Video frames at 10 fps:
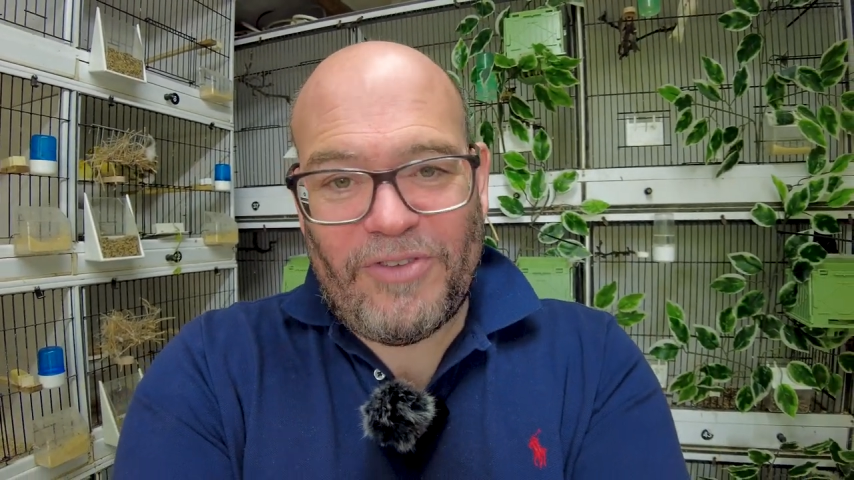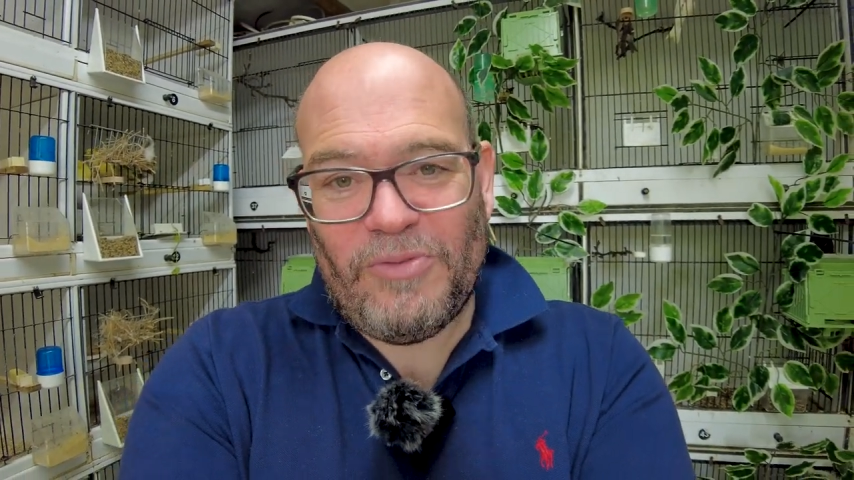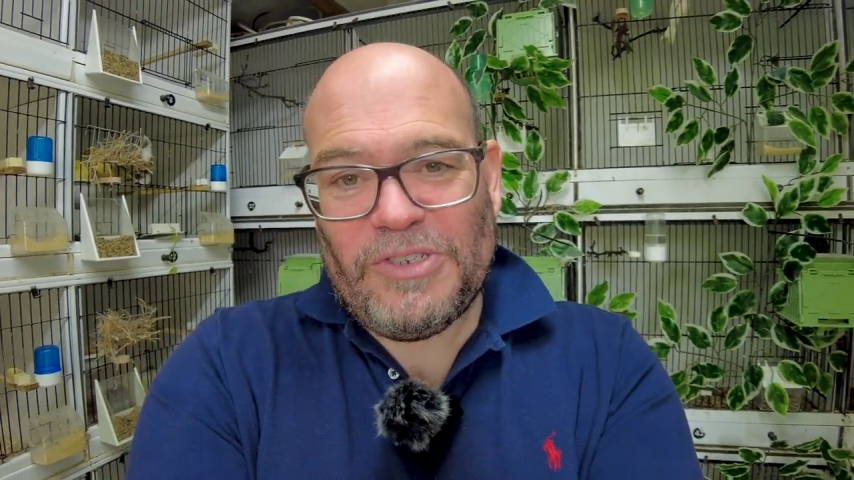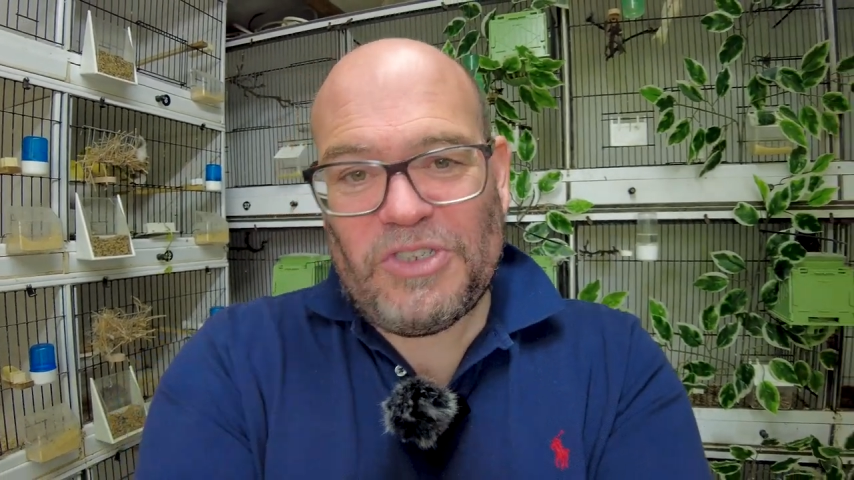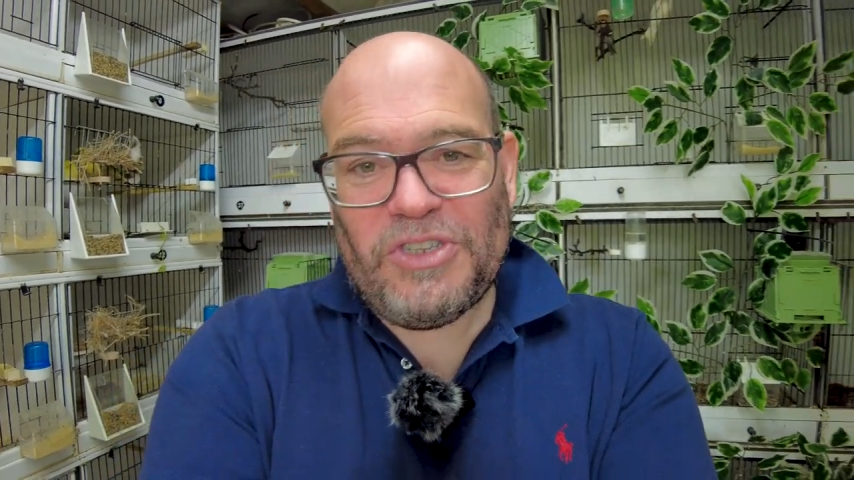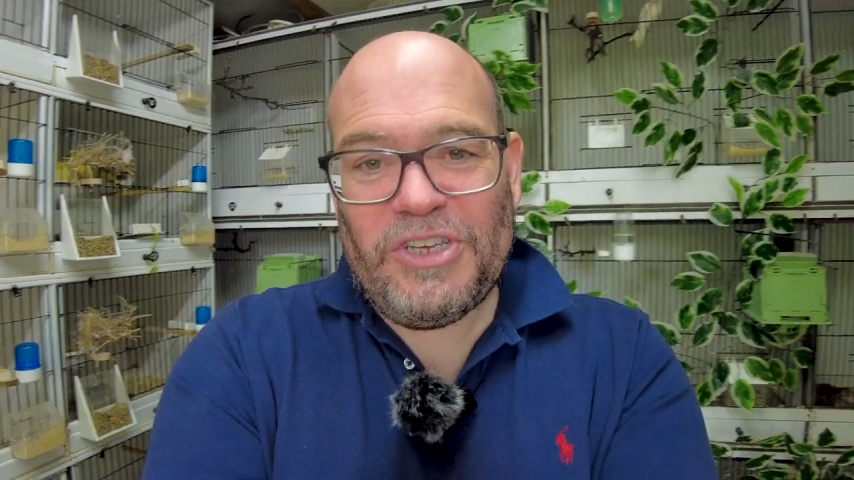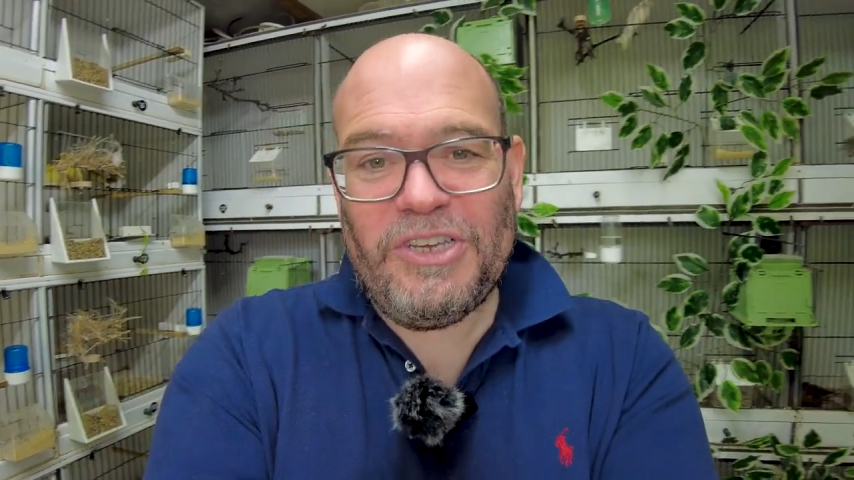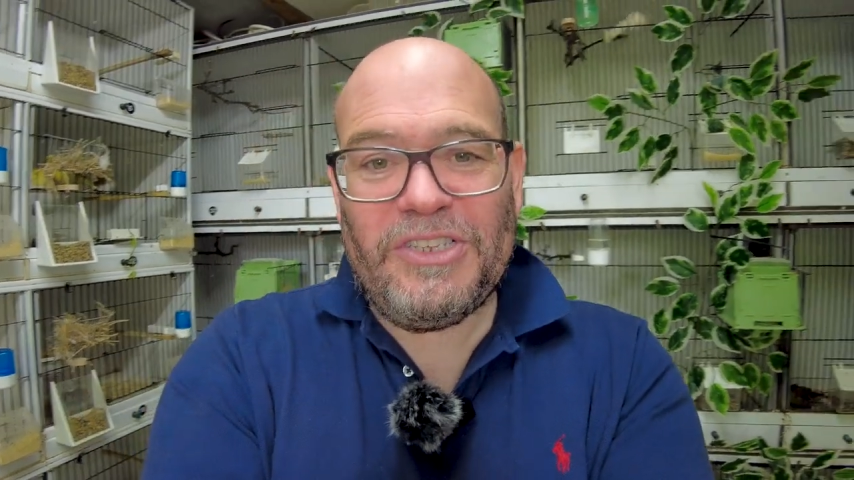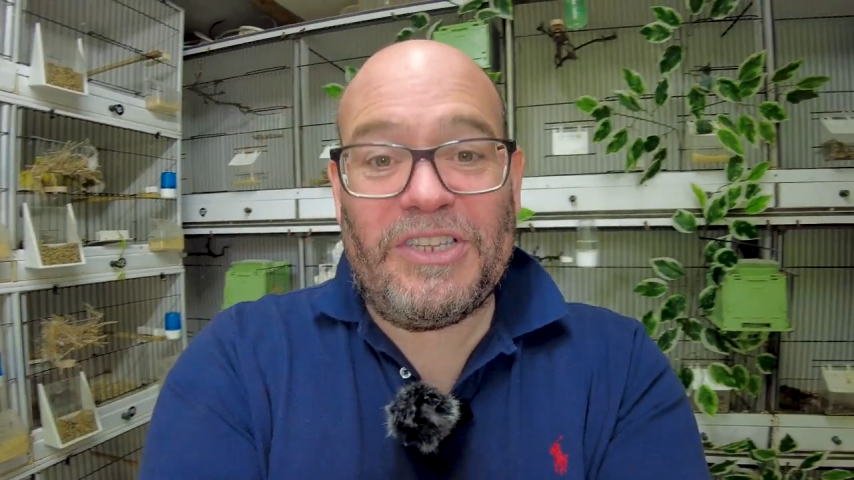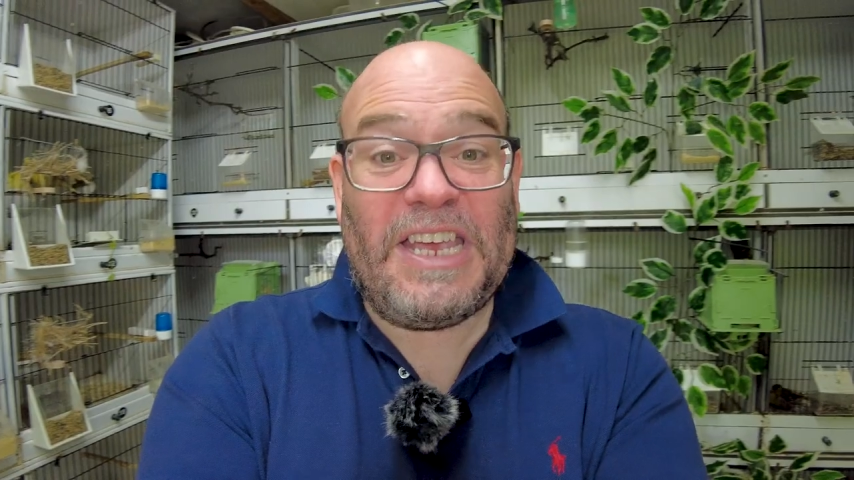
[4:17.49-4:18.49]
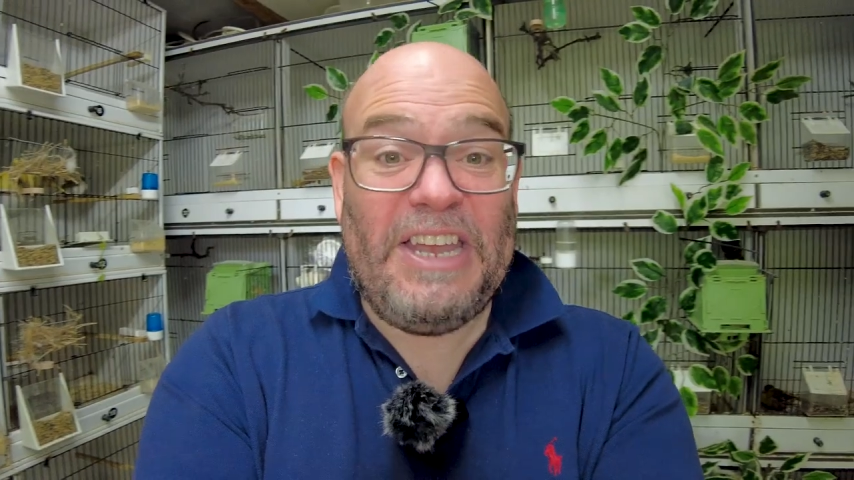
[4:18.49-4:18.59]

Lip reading: viewers to the